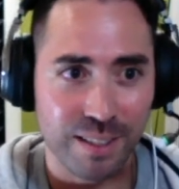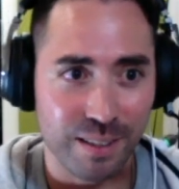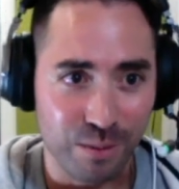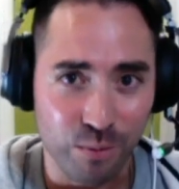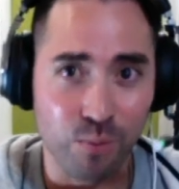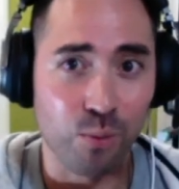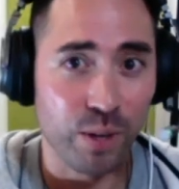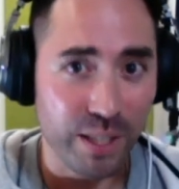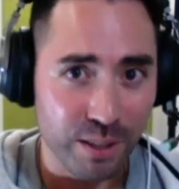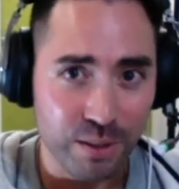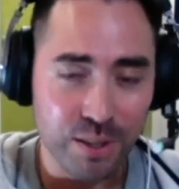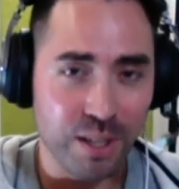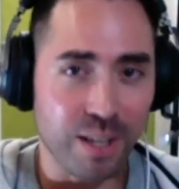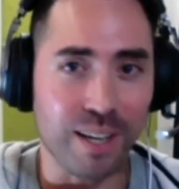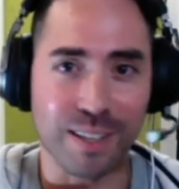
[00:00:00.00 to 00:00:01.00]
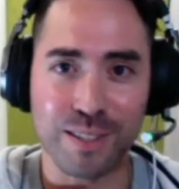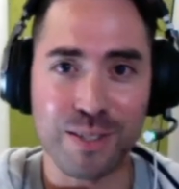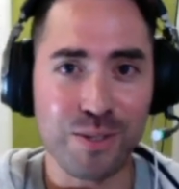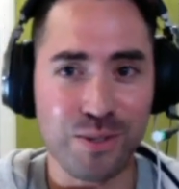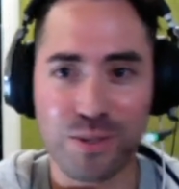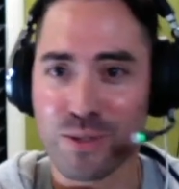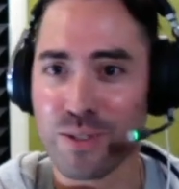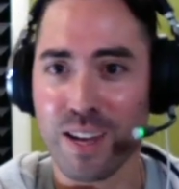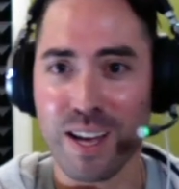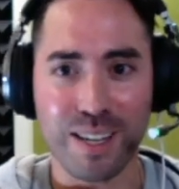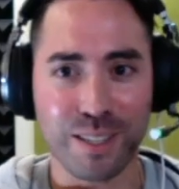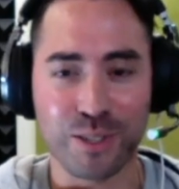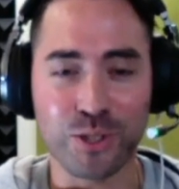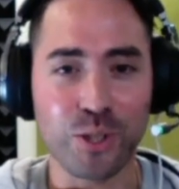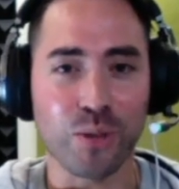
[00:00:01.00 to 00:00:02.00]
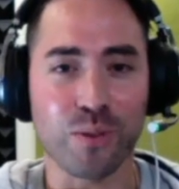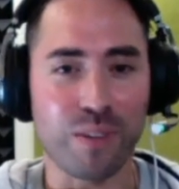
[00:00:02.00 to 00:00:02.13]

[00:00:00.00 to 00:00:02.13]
Real talk. This is not a joke.